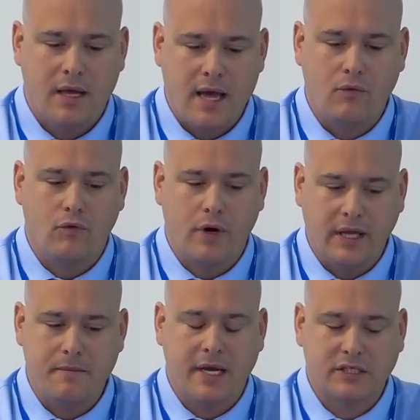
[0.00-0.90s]
and
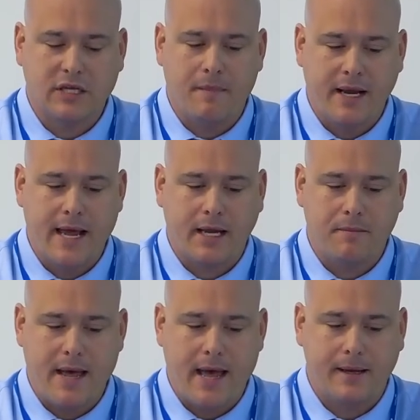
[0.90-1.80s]
really messed up my neck
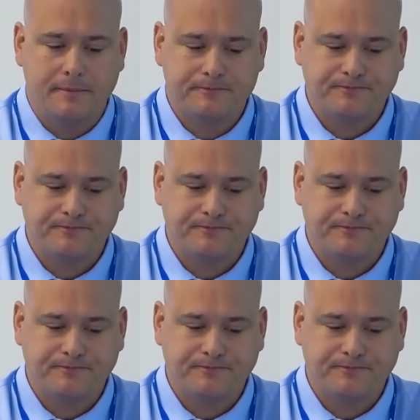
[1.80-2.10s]
and back.